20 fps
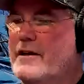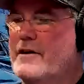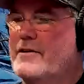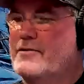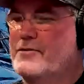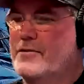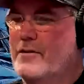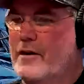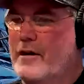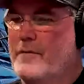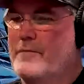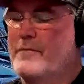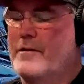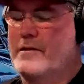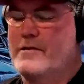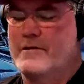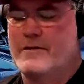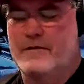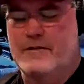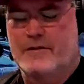So
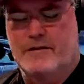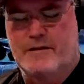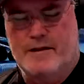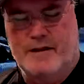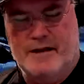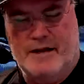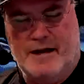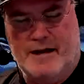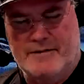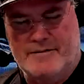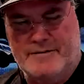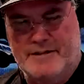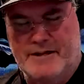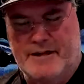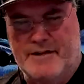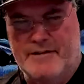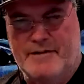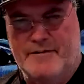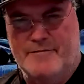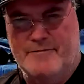I sit
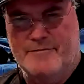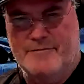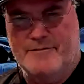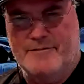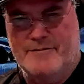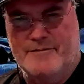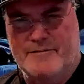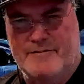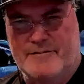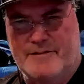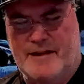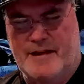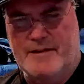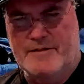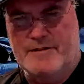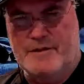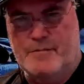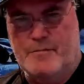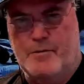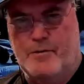on the
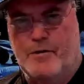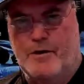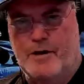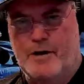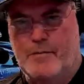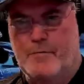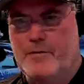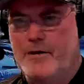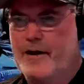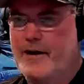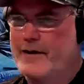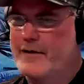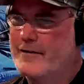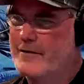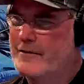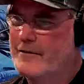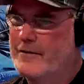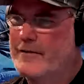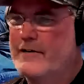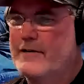lazy boy, and I'm like,
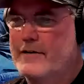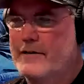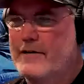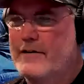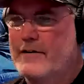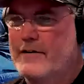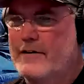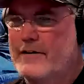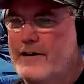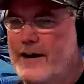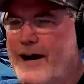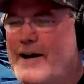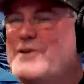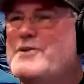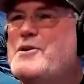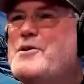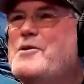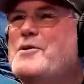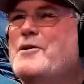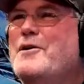I
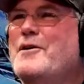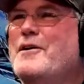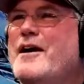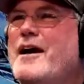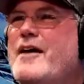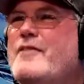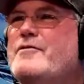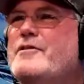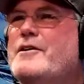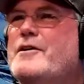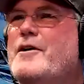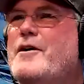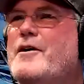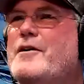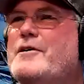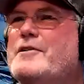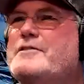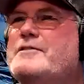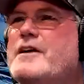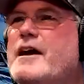Google having a
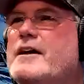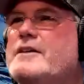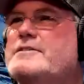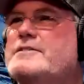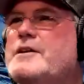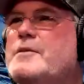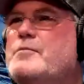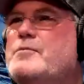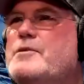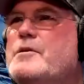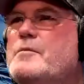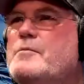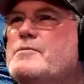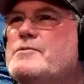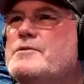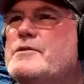heart attack symptoms.